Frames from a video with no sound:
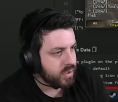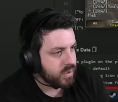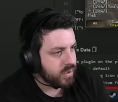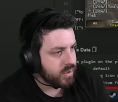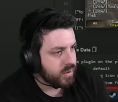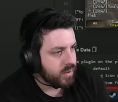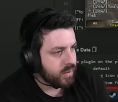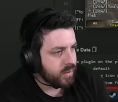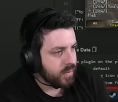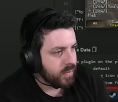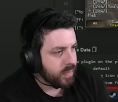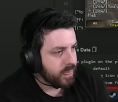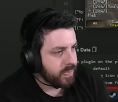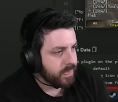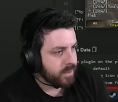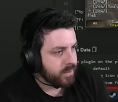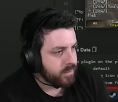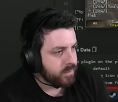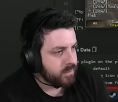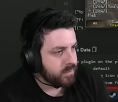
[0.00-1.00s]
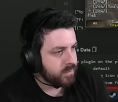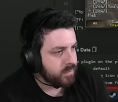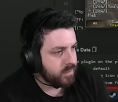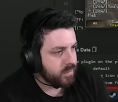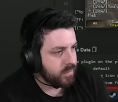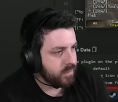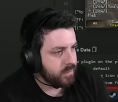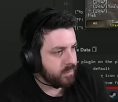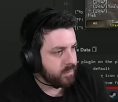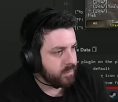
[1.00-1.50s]

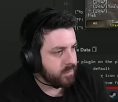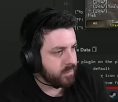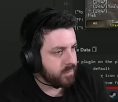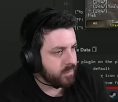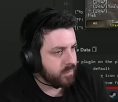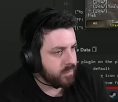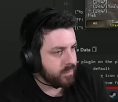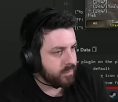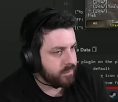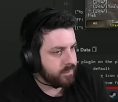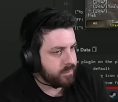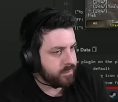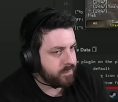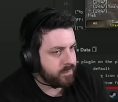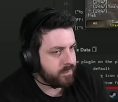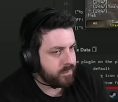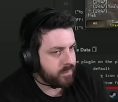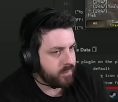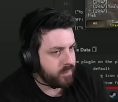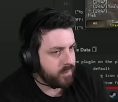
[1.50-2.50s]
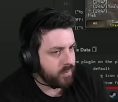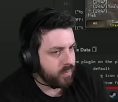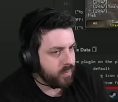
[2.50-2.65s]
(silence)